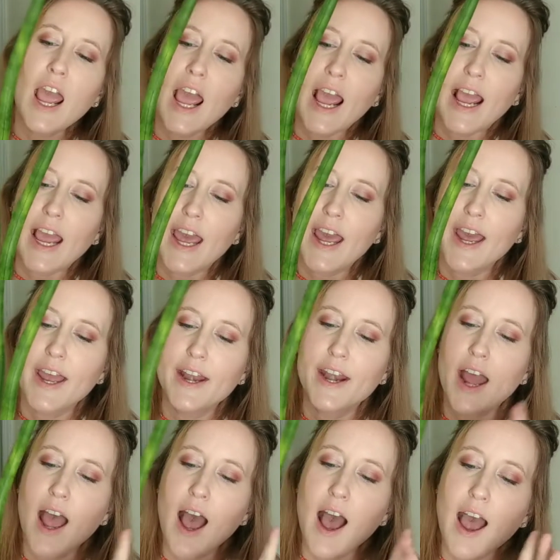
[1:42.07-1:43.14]
And
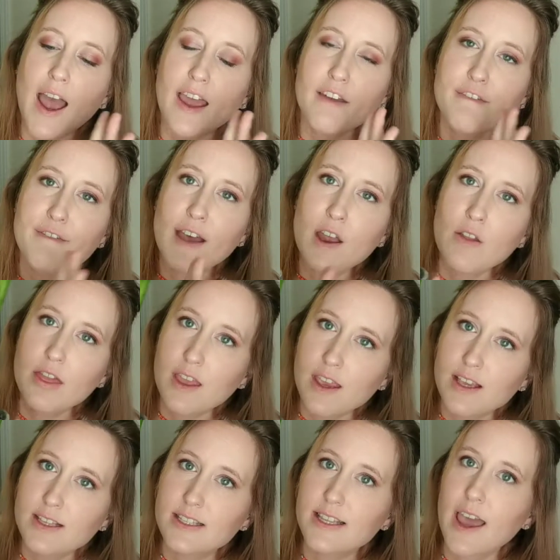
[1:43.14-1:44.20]
I found
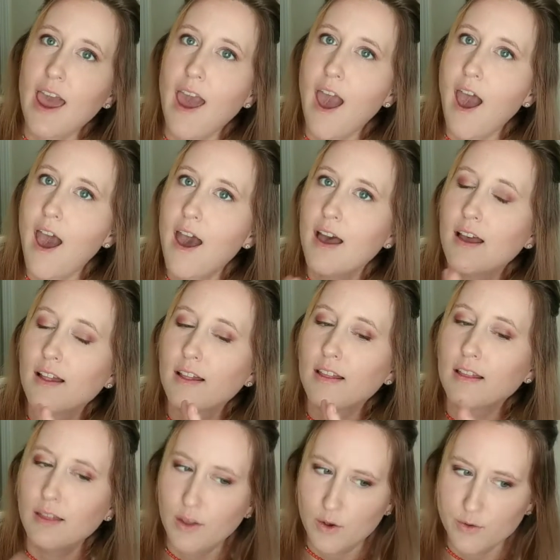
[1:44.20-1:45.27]
this at
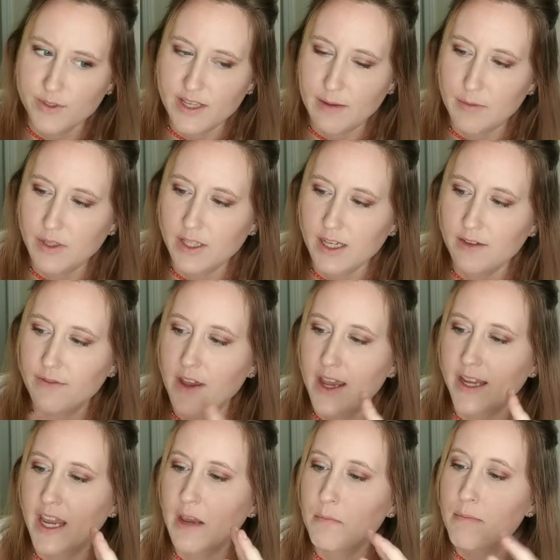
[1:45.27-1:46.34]
Lowe's, I believe.
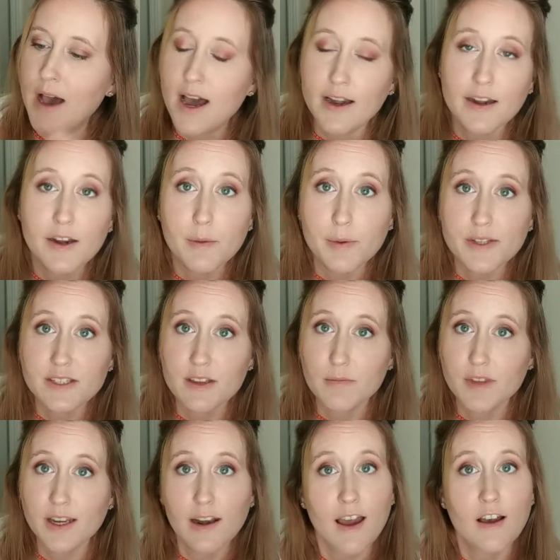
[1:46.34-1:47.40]
It came potted up in
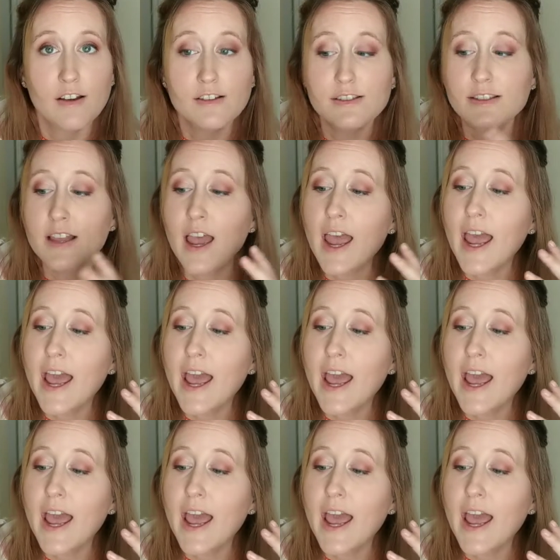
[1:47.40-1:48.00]
something else.